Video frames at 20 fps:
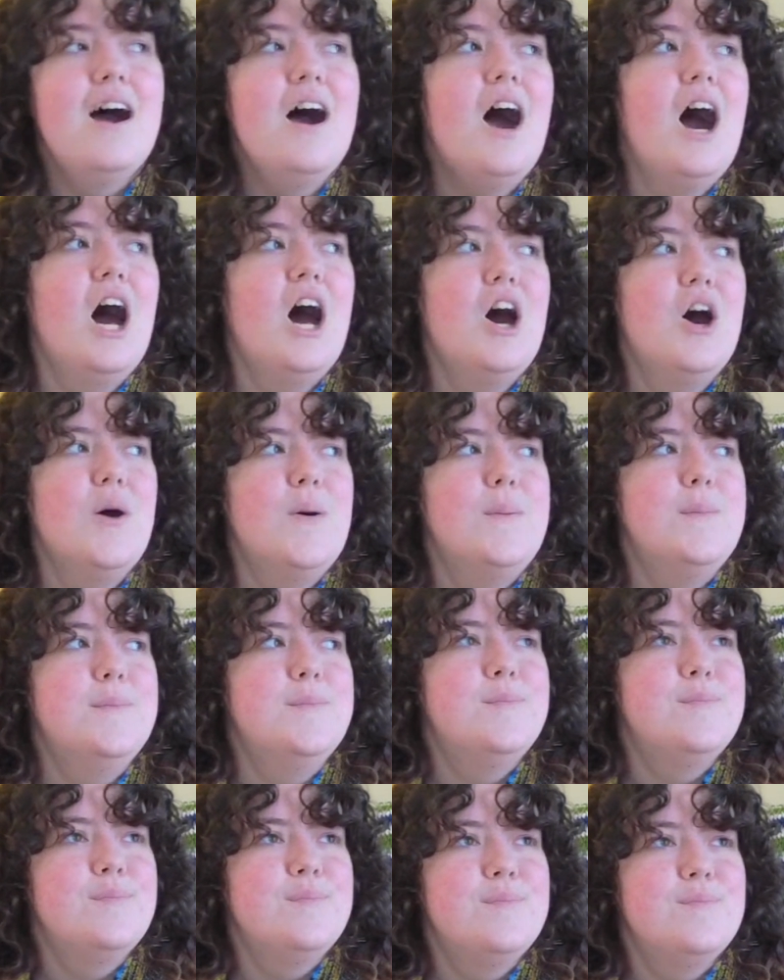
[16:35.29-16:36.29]

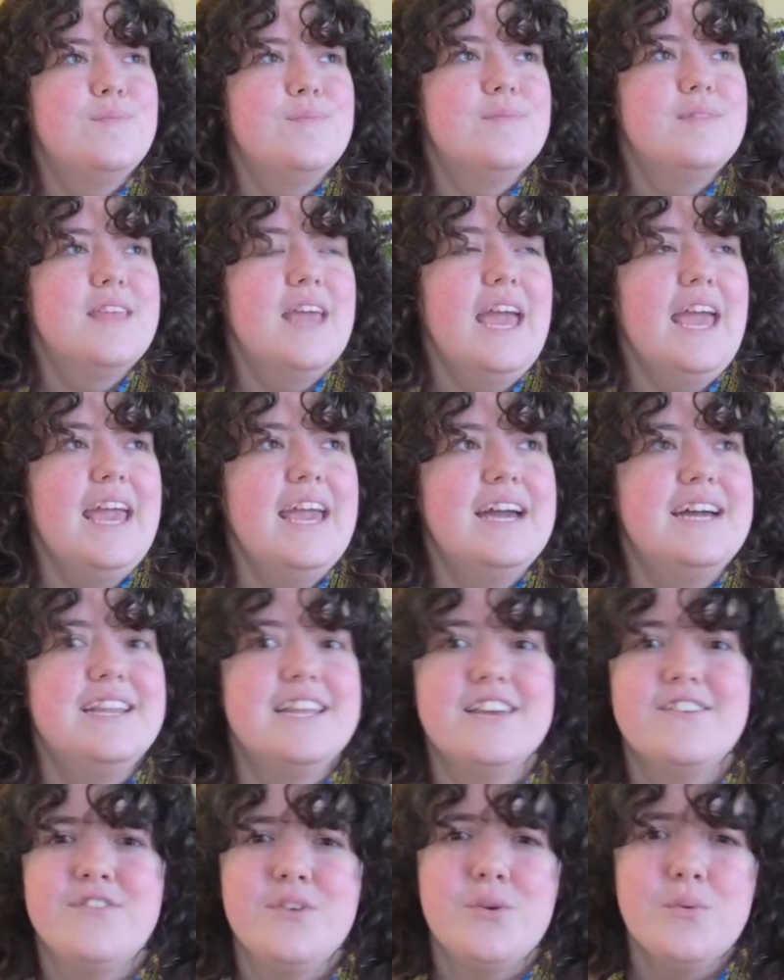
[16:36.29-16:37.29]

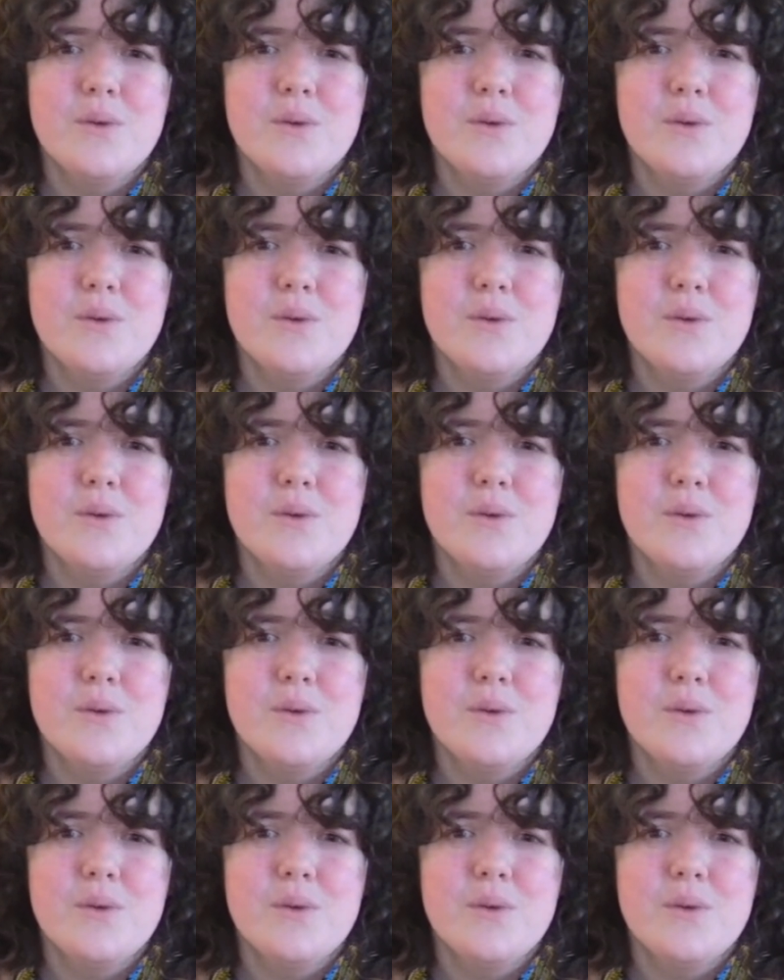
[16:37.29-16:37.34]
And if you